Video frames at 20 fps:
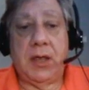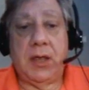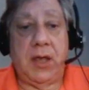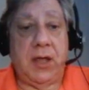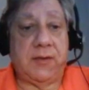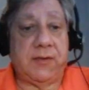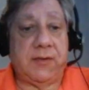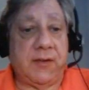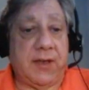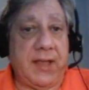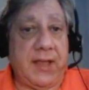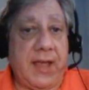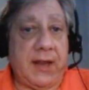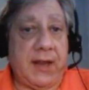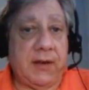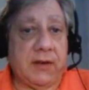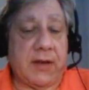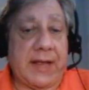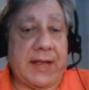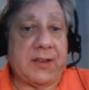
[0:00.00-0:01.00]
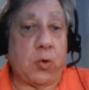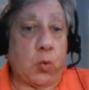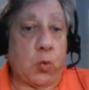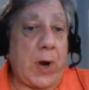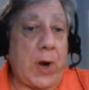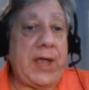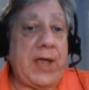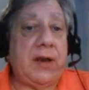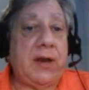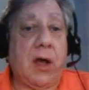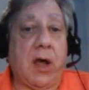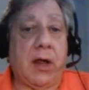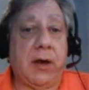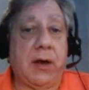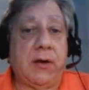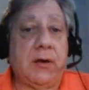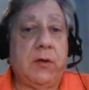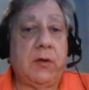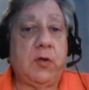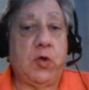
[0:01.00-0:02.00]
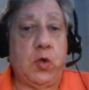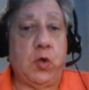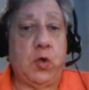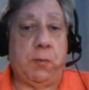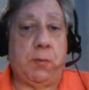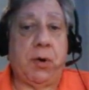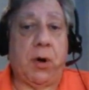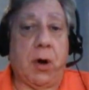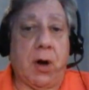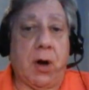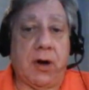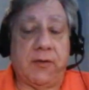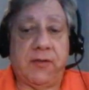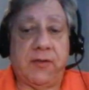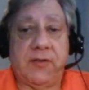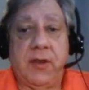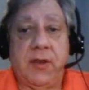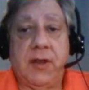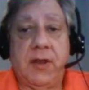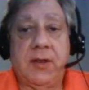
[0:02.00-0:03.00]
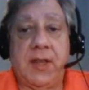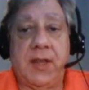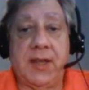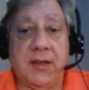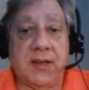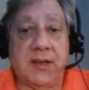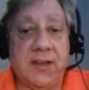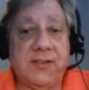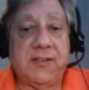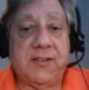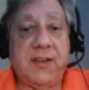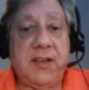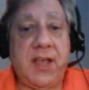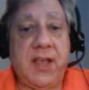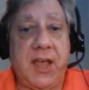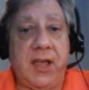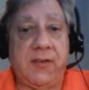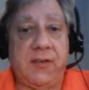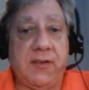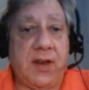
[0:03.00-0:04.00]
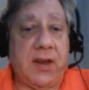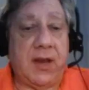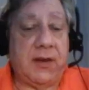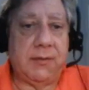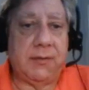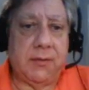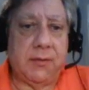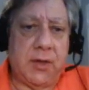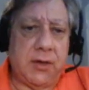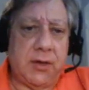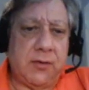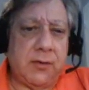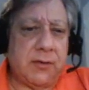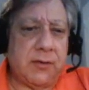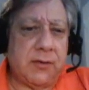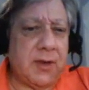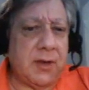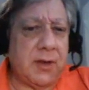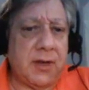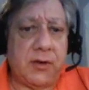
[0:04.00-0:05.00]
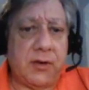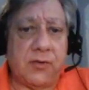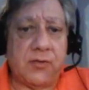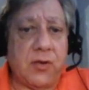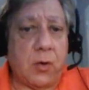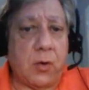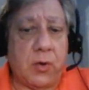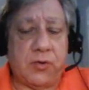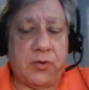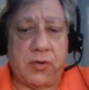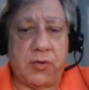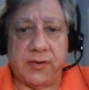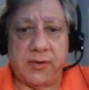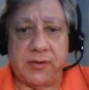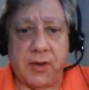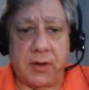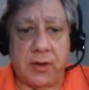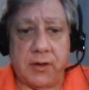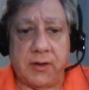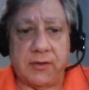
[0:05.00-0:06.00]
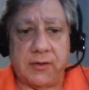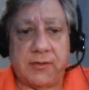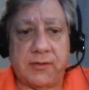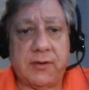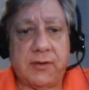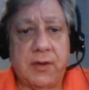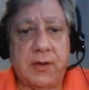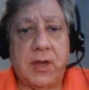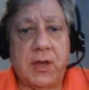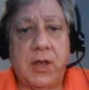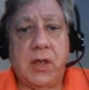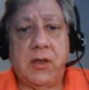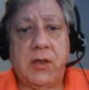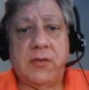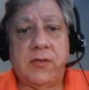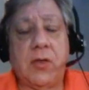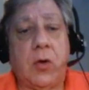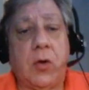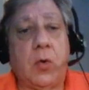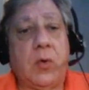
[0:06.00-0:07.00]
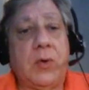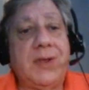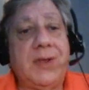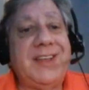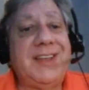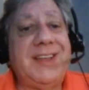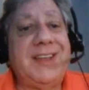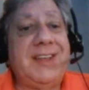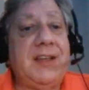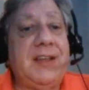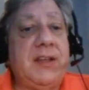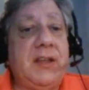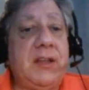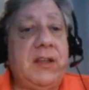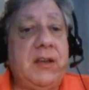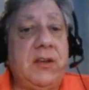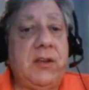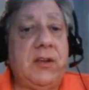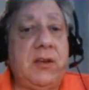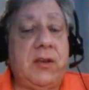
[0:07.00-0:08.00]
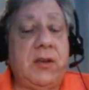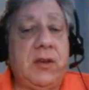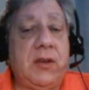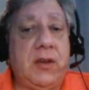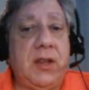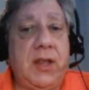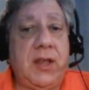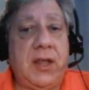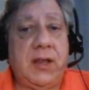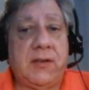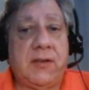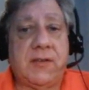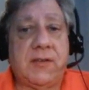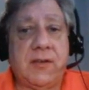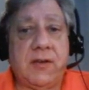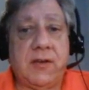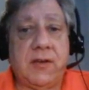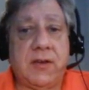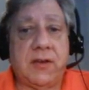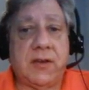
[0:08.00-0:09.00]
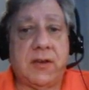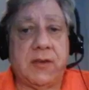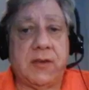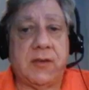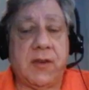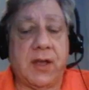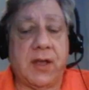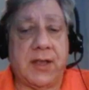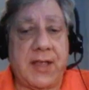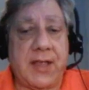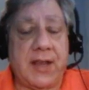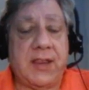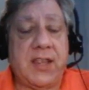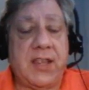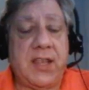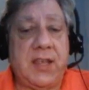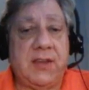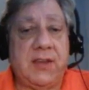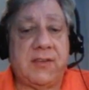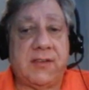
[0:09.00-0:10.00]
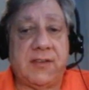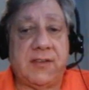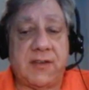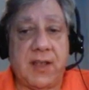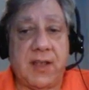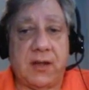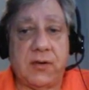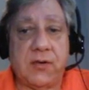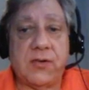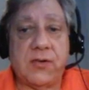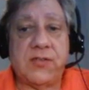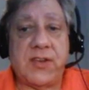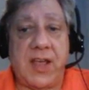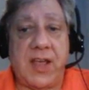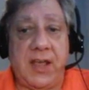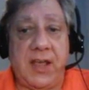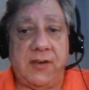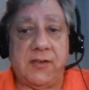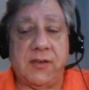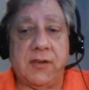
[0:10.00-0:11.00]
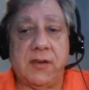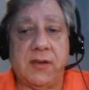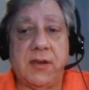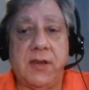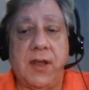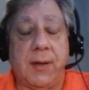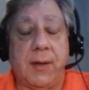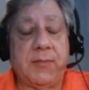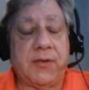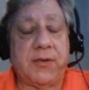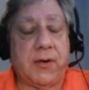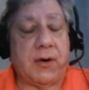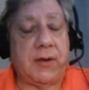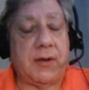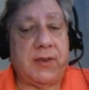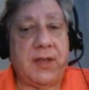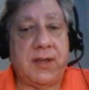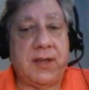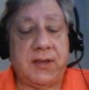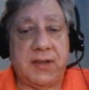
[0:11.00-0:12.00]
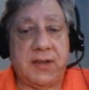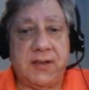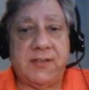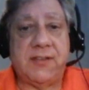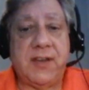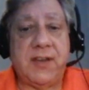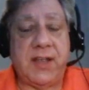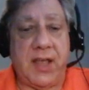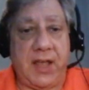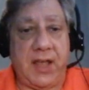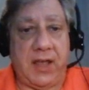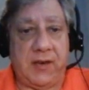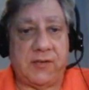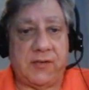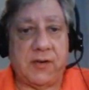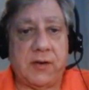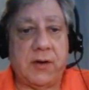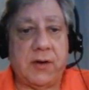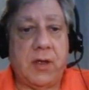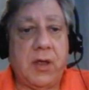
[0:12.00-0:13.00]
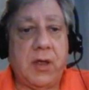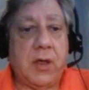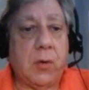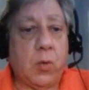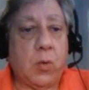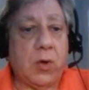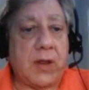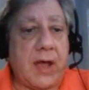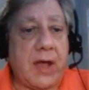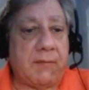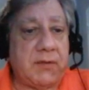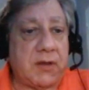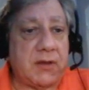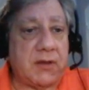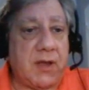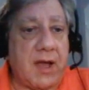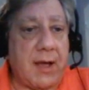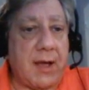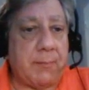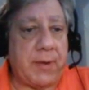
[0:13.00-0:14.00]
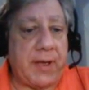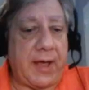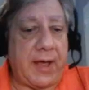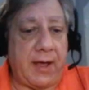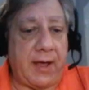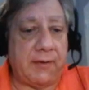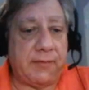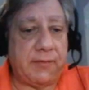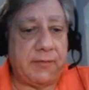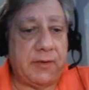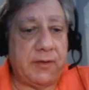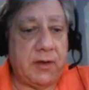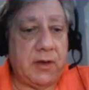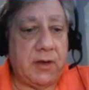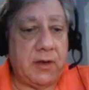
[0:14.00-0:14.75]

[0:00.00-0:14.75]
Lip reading: it's again like the radon, 2 parts. The listing agent, and interestingly, there's no address on this. So it's, again, the seller's agent, the listing agent will have the top half